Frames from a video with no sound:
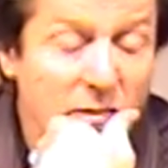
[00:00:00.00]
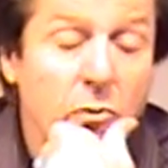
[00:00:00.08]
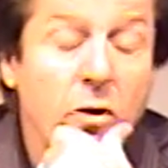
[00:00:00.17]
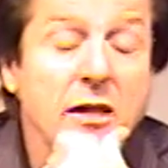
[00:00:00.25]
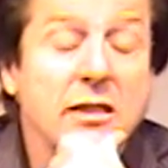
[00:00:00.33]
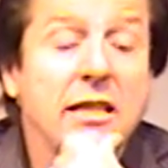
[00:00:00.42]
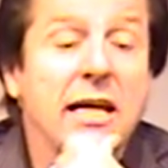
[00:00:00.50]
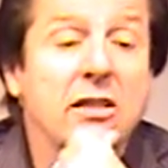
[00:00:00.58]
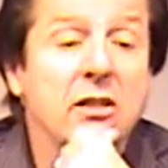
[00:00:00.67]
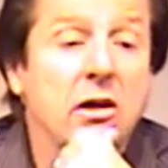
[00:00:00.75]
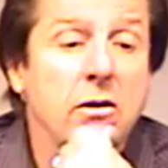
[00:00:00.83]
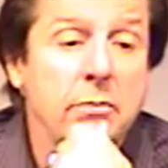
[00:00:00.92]
What has
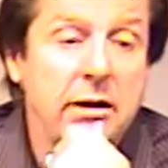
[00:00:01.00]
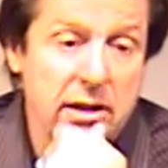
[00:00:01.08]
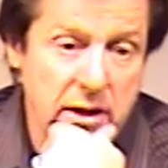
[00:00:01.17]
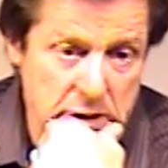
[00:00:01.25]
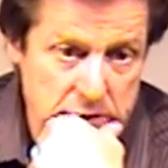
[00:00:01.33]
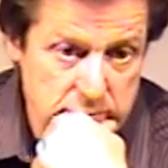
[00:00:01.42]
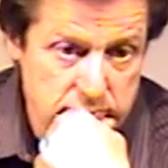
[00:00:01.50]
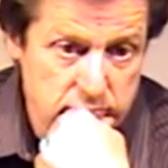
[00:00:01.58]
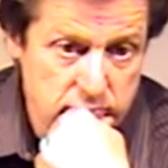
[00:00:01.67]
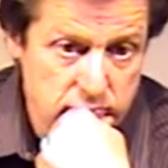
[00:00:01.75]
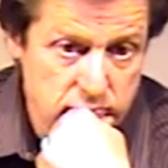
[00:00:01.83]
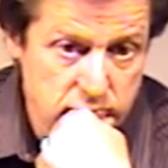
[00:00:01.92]
God called me to do?
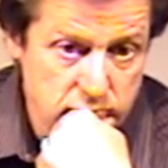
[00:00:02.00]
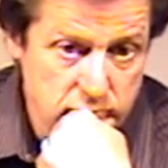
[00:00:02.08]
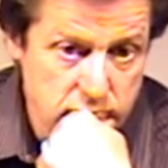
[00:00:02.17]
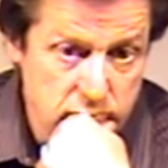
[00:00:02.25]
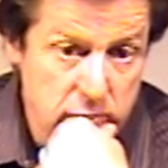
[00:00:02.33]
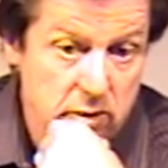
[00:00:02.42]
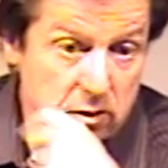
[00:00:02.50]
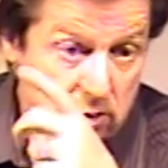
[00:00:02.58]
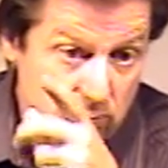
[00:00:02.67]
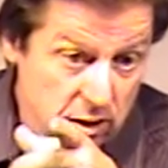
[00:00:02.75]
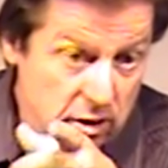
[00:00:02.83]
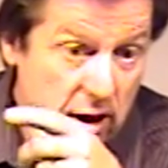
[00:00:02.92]

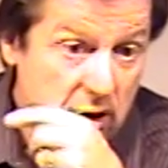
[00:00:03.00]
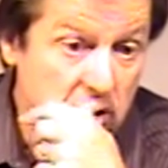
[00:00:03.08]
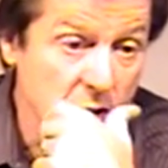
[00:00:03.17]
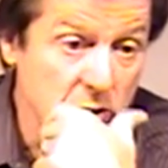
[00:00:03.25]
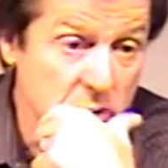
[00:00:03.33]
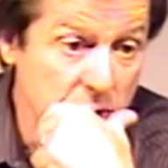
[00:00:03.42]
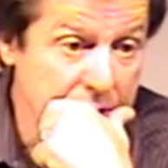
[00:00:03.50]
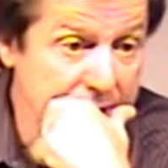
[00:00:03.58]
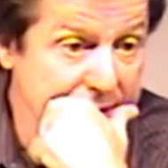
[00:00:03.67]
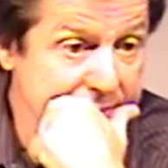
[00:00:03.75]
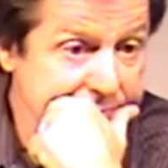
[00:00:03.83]
What's God called you to do?